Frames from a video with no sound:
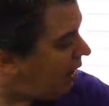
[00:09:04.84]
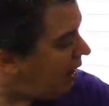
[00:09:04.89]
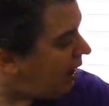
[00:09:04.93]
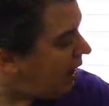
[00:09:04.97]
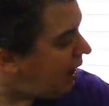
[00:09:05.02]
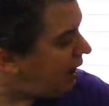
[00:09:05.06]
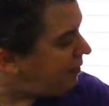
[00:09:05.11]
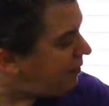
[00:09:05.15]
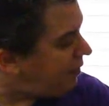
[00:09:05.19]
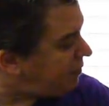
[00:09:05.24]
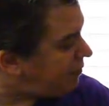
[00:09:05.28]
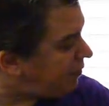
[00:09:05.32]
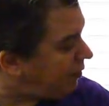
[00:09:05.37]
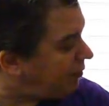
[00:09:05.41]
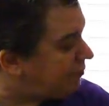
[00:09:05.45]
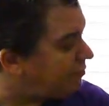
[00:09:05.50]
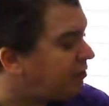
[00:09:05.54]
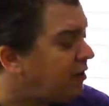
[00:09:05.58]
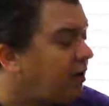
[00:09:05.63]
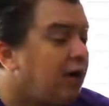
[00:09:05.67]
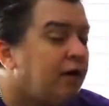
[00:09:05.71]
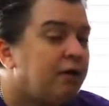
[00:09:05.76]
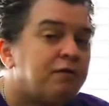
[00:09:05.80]
And then there's
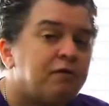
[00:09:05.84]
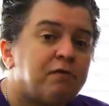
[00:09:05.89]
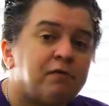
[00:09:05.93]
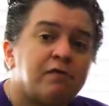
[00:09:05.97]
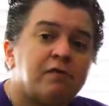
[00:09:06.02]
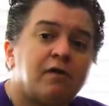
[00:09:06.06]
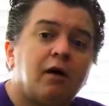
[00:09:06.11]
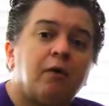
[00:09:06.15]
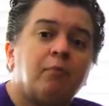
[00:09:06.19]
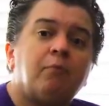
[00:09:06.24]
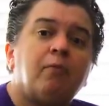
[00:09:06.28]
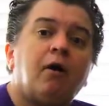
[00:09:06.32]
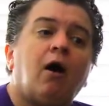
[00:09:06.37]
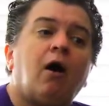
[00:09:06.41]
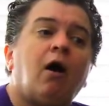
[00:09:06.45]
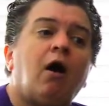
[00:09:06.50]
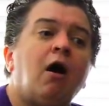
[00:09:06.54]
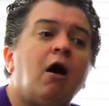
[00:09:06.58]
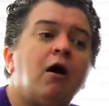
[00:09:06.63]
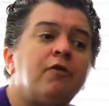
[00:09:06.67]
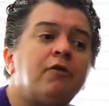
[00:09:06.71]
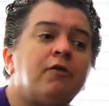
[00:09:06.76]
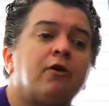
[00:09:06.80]
some
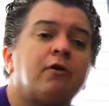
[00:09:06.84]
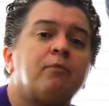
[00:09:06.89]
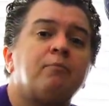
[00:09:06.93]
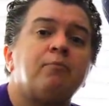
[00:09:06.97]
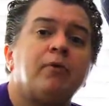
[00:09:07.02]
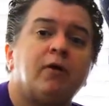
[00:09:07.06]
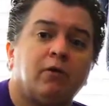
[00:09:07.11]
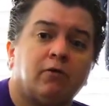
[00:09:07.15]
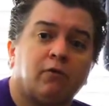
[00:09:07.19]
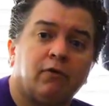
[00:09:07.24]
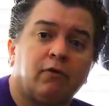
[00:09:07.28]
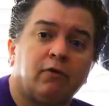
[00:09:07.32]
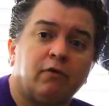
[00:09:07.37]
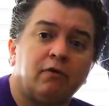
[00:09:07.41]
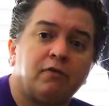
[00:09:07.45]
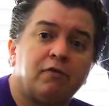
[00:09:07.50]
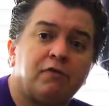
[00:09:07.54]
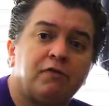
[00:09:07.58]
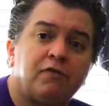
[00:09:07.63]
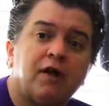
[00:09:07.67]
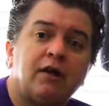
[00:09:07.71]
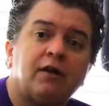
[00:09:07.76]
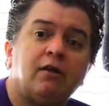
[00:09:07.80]
other
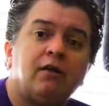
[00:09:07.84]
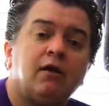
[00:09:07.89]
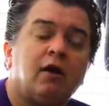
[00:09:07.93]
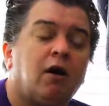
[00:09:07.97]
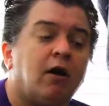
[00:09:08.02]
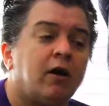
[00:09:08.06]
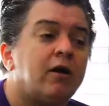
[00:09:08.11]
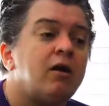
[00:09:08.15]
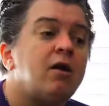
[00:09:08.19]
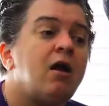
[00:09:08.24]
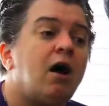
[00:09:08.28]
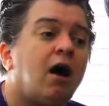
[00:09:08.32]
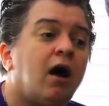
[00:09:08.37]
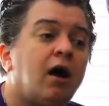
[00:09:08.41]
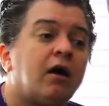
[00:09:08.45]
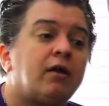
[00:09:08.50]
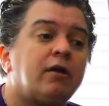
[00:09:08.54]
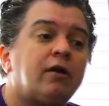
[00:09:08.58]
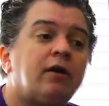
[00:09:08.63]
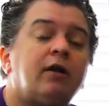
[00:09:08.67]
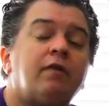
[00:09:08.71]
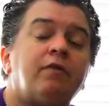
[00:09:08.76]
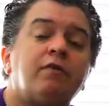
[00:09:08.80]
minerals that are not
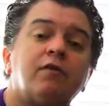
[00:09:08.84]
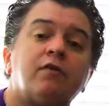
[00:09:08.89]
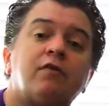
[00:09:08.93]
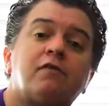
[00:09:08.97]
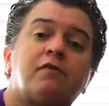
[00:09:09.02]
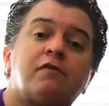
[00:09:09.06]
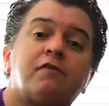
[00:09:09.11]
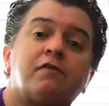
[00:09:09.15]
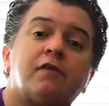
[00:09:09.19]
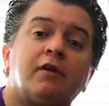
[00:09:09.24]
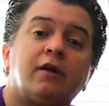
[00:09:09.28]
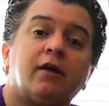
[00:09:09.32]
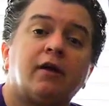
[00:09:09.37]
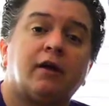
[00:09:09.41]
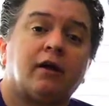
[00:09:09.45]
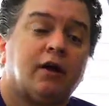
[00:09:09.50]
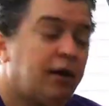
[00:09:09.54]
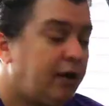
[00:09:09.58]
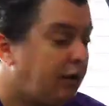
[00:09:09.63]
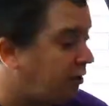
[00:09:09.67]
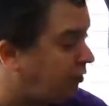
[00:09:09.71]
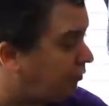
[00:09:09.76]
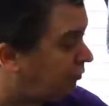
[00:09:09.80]
in the
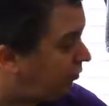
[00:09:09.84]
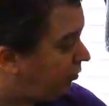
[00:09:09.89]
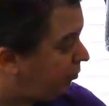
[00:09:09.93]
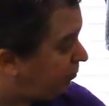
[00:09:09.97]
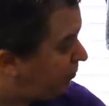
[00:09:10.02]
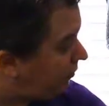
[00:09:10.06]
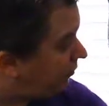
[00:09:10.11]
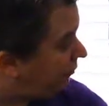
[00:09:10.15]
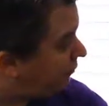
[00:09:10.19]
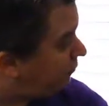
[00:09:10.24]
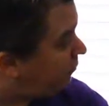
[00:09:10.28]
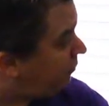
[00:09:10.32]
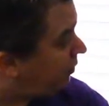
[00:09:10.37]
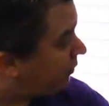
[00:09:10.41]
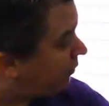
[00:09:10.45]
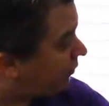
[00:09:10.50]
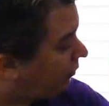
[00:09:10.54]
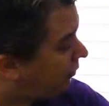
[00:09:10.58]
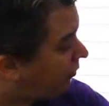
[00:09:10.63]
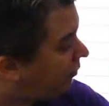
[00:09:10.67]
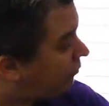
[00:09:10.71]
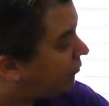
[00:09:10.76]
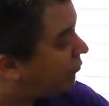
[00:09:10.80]
silicate group of
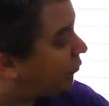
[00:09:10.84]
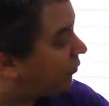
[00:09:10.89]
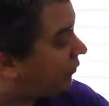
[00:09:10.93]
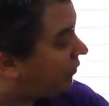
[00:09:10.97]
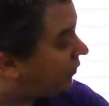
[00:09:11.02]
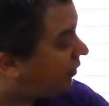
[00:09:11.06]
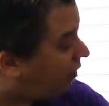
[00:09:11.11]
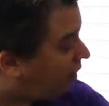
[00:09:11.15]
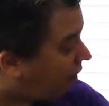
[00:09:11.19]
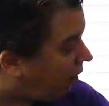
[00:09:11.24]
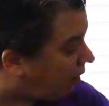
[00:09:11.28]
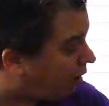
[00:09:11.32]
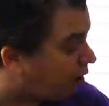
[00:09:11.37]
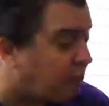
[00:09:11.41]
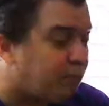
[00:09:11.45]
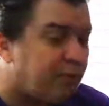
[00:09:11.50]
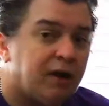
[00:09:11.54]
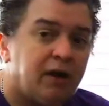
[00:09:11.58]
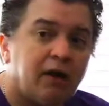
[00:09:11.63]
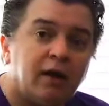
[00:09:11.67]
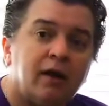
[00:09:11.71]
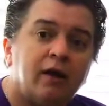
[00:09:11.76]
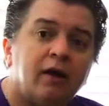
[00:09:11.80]
minerals or the
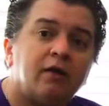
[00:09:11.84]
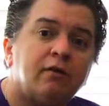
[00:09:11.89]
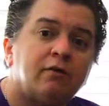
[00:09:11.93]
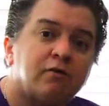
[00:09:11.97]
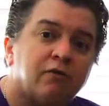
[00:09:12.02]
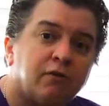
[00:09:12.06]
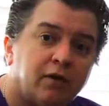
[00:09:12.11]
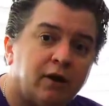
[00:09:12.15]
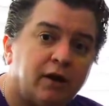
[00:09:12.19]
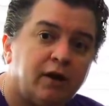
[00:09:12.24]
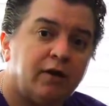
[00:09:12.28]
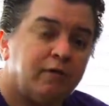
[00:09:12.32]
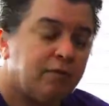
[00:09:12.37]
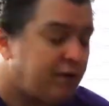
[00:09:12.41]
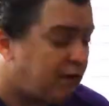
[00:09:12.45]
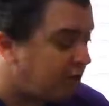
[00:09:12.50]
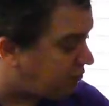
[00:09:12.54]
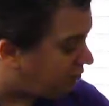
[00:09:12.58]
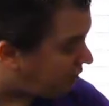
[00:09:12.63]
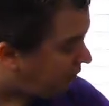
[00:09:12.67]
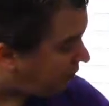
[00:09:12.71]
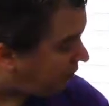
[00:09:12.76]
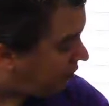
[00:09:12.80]
carbonates or any of
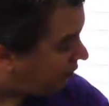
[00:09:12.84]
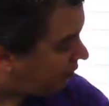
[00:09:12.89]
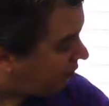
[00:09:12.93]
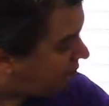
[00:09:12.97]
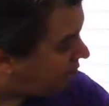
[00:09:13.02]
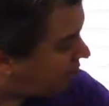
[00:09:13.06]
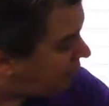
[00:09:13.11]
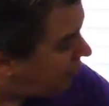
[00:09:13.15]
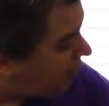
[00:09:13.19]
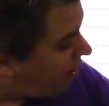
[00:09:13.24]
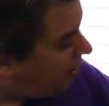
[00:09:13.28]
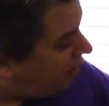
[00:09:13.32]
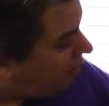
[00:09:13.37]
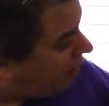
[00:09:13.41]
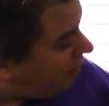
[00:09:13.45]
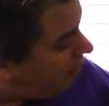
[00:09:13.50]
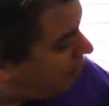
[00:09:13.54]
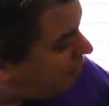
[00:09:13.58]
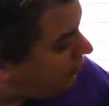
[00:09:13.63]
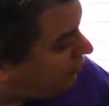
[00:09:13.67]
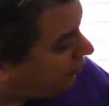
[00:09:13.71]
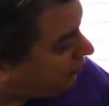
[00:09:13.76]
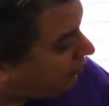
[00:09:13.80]
these others.
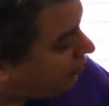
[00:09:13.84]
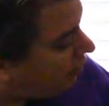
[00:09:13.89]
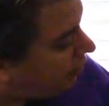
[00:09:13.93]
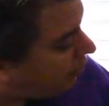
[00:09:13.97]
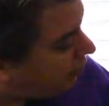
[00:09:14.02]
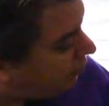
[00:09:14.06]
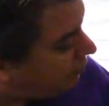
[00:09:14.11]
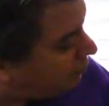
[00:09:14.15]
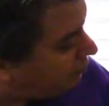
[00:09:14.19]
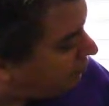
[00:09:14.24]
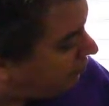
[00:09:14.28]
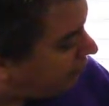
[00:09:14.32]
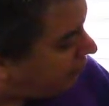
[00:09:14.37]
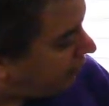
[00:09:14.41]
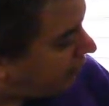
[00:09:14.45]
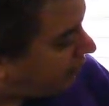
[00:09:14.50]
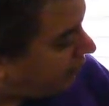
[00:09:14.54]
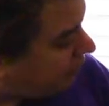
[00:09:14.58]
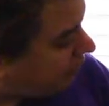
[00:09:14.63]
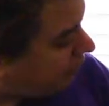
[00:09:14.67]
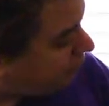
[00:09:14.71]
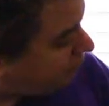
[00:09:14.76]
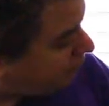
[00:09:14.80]
Other
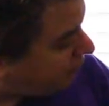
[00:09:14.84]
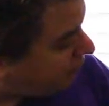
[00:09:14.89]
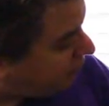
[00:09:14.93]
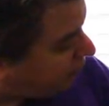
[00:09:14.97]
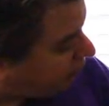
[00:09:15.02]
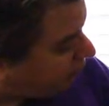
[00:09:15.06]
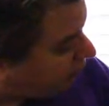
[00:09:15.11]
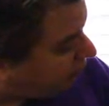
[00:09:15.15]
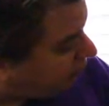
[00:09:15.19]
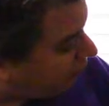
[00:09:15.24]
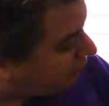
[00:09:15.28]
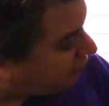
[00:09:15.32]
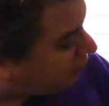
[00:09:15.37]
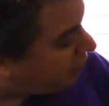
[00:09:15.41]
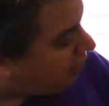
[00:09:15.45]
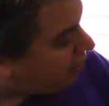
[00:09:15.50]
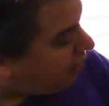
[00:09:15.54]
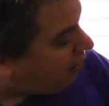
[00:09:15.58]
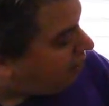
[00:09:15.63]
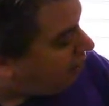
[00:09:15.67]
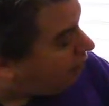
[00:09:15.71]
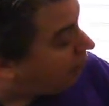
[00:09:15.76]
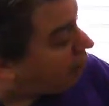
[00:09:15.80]
non-silicate minerals
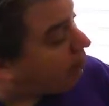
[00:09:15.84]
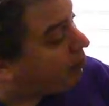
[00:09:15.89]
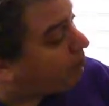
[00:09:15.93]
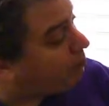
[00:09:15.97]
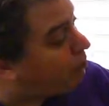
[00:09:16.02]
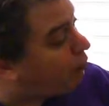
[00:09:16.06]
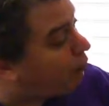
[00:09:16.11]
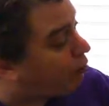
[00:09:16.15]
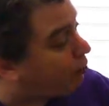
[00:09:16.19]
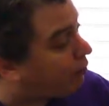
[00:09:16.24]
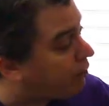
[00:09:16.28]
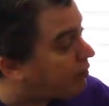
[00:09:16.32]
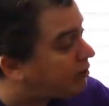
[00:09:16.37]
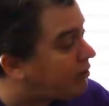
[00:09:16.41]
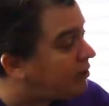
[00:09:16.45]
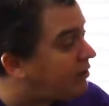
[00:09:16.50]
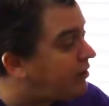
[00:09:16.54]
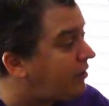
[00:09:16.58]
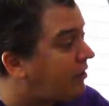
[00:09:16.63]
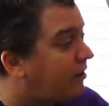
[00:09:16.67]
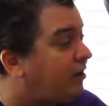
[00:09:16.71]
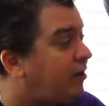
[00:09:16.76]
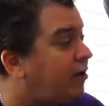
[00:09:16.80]
are important
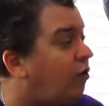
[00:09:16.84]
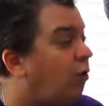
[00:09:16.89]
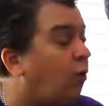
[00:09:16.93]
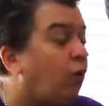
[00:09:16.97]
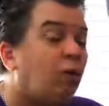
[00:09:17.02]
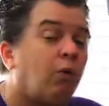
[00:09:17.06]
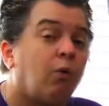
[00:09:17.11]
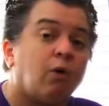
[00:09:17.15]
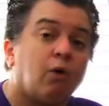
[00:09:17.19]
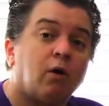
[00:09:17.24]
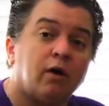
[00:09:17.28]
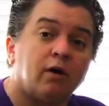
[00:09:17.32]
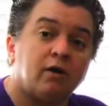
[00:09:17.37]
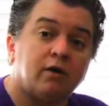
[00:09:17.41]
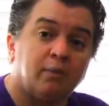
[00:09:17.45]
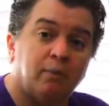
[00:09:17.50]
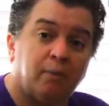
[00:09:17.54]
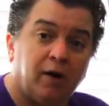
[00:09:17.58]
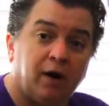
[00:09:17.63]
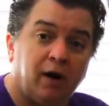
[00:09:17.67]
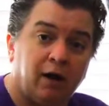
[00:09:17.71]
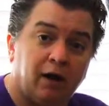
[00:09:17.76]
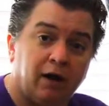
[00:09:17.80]
in ore
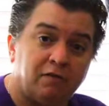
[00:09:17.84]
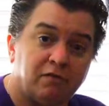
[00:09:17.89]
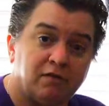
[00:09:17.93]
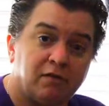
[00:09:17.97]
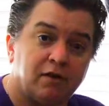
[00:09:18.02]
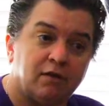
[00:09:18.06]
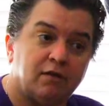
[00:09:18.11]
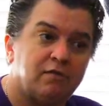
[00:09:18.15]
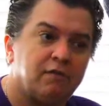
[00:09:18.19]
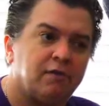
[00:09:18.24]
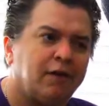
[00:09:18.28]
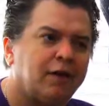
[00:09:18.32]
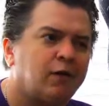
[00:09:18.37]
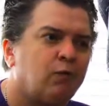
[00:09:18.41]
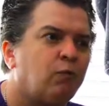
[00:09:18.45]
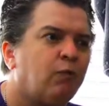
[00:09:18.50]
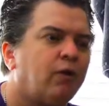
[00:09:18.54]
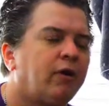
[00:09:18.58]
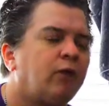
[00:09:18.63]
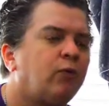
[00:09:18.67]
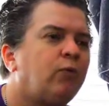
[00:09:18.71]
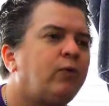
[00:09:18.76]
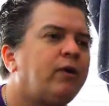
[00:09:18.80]
deposits, like
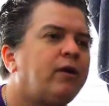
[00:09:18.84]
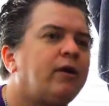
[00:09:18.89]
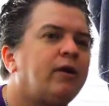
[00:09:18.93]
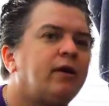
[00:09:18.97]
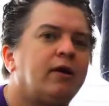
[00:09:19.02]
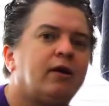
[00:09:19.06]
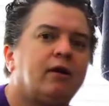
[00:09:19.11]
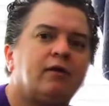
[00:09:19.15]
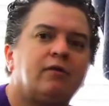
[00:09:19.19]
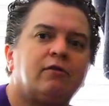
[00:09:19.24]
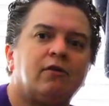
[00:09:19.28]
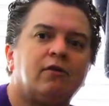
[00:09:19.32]
where we get